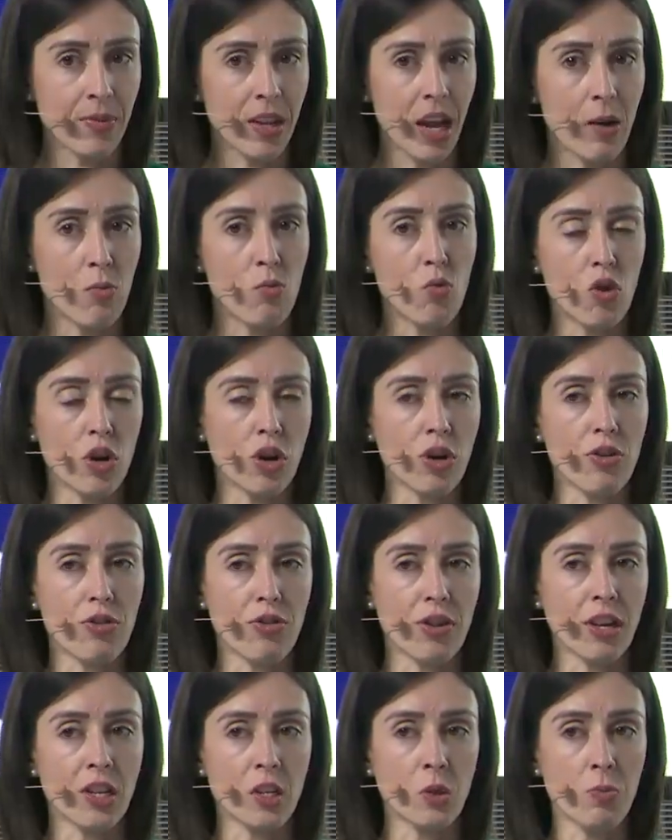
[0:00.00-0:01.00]
And what do you
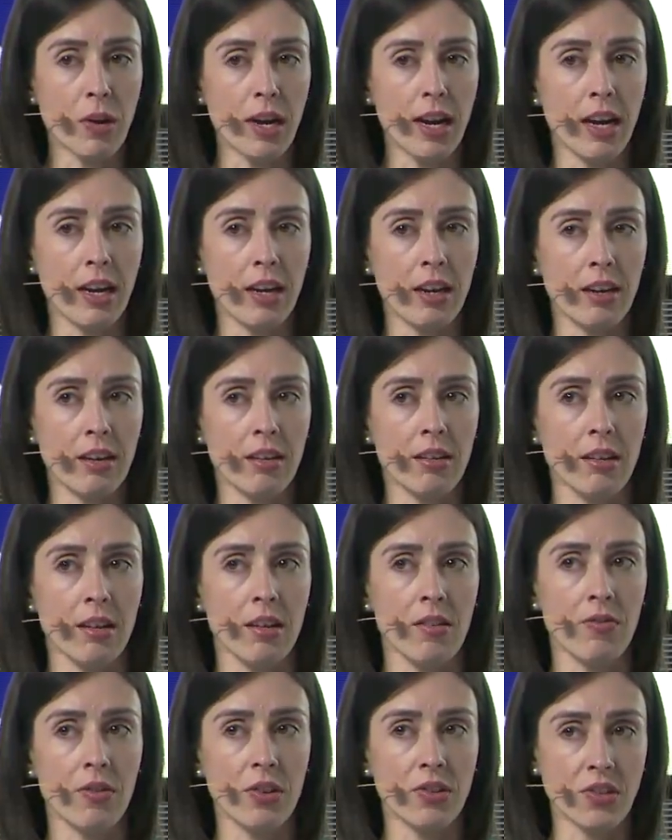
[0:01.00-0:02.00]
think has been
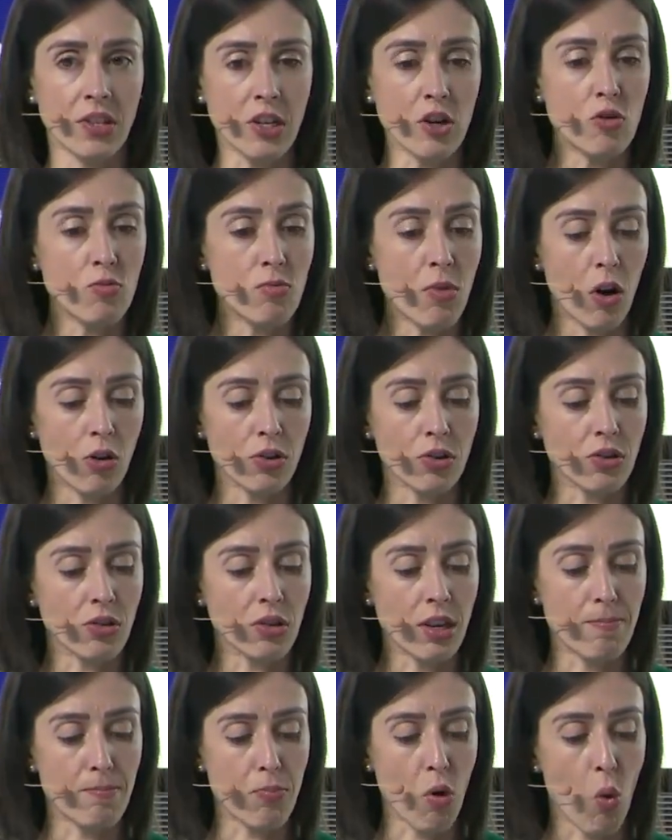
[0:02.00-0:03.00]
the single most
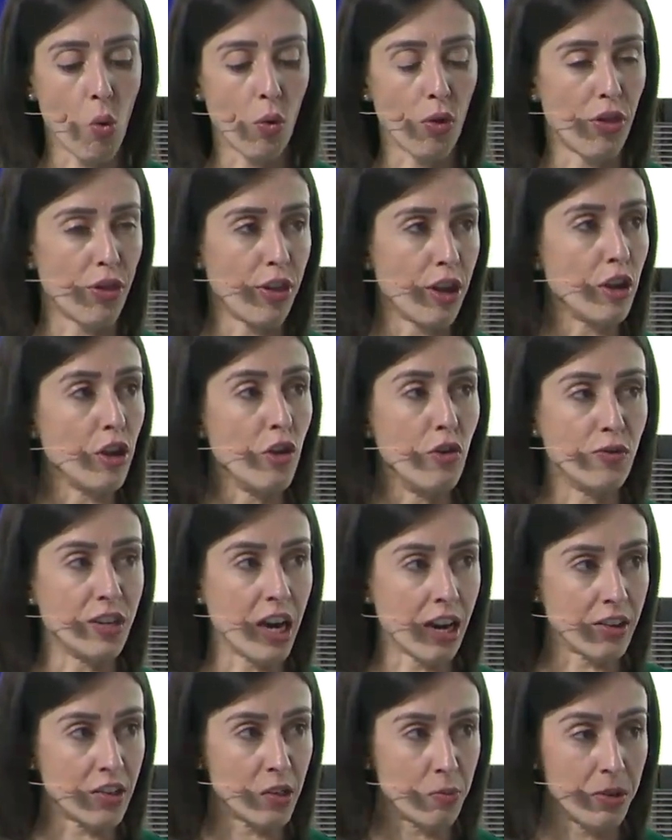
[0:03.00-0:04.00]
important thing you've
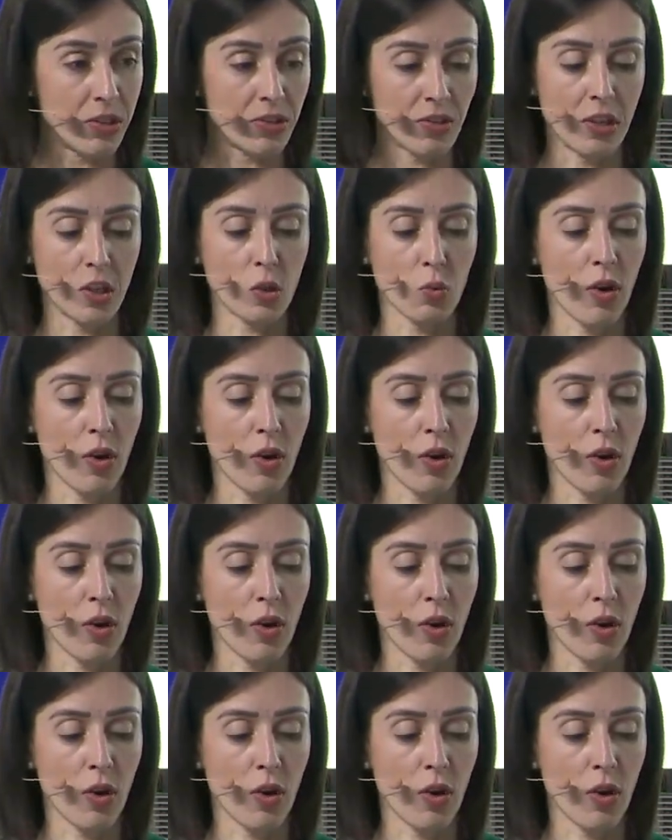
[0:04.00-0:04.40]
done as a business,